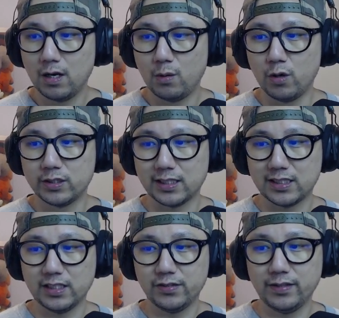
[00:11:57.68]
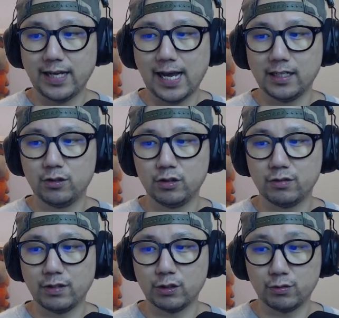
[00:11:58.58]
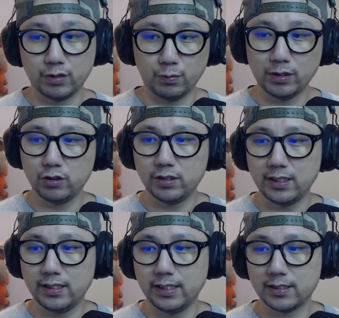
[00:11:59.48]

were successfully added to the registry. Once you see this,